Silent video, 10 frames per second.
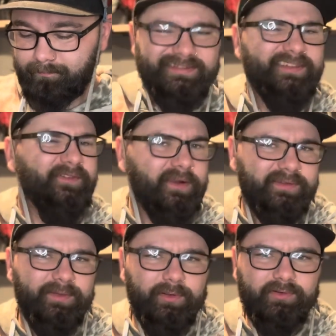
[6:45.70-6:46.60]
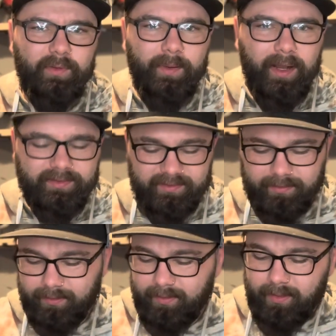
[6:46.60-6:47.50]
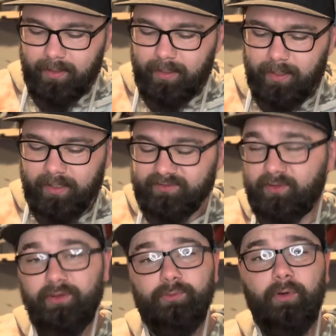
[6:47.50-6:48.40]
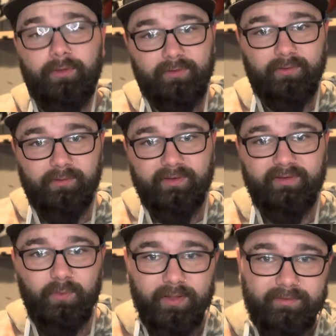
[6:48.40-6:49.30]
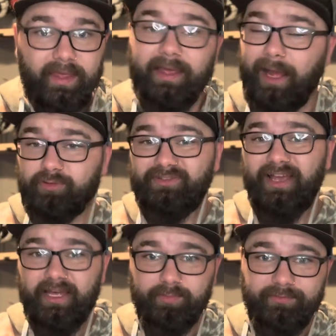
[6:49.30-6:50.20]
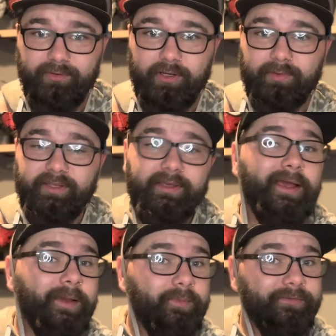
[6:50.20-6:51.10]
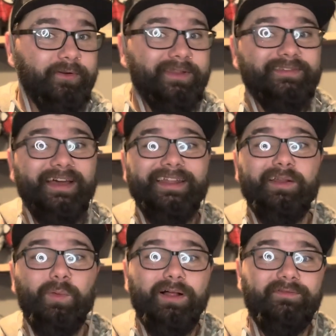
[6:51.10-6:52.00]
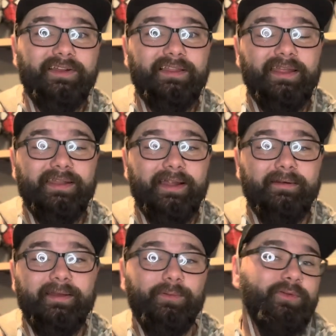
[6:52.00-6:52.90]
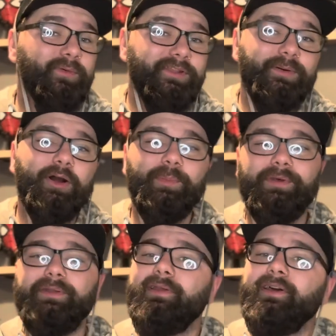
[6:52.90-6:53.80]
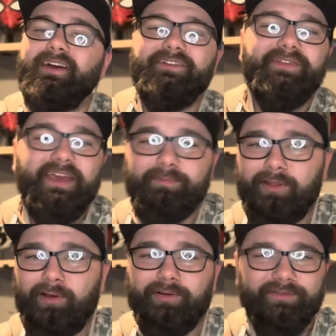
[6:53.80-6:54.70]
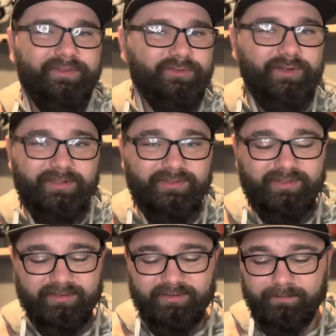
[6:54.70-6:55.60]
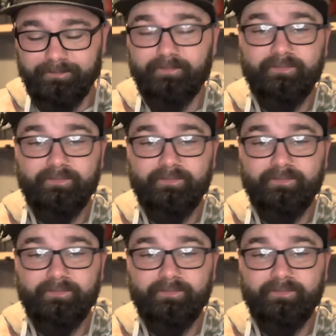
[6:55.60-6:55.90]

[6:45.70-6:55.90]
It's very similar to epoxy, so you want to do this in a outside preferably. If you're inside in a well-ventilated area with the window open, fan blowing, filtration system,